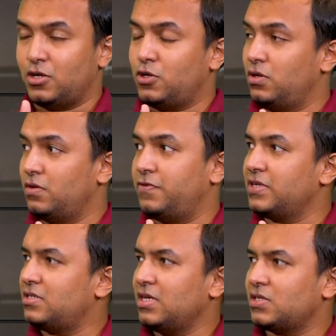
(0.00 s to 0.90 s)
The
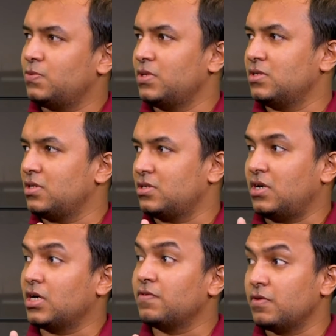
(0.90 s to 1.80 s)
first 6 was a
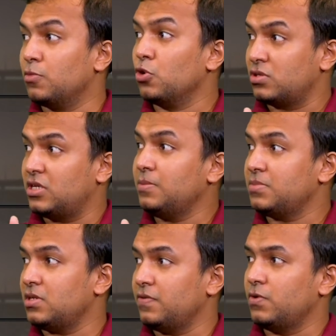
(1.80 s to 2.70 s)
struggle for both
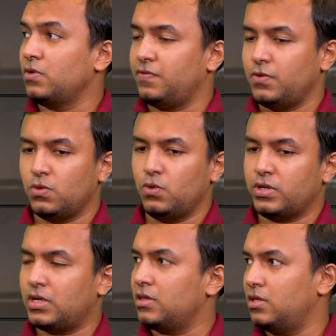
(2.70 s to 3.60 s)
teams. Mm. If you
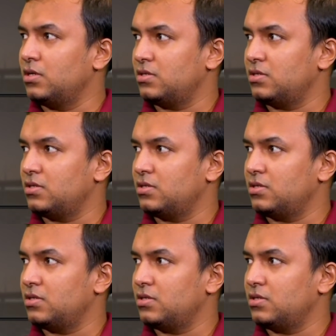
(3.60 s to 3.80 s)
looked at the